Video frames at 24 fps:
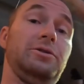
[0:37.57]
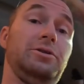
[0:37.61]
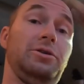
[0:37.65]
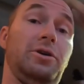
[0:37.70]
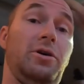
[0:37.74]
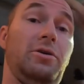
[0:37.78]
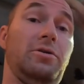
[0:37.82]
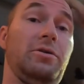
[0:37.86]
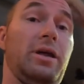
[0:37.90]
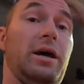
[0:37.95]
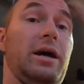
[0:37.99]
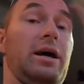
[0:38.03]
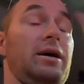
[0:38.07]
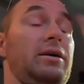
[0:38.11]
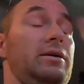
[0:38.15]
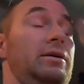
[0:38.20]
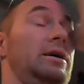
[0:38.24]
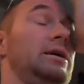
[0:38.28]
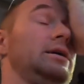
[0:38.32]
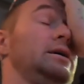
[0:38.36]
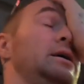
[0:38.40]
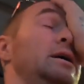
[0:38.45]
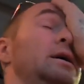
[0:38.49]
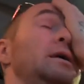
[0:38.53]
you know that
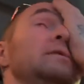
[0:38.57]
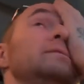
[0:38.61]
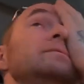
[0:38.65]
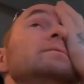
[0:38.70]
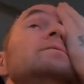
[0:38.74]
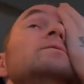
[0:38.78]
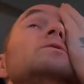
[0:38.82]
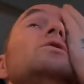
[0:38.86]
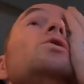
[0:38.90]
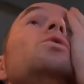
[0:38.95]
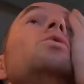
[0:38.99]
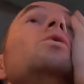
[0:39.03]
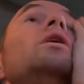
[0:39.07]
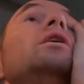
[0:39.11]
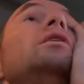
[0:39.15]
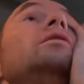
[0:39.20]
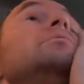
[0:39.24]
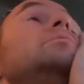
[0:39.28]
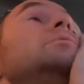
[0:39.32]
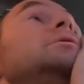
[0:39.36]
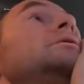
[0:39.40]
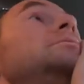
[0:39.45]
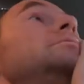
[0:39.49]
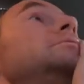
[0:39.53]
I got quite
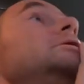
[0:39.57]
a bit of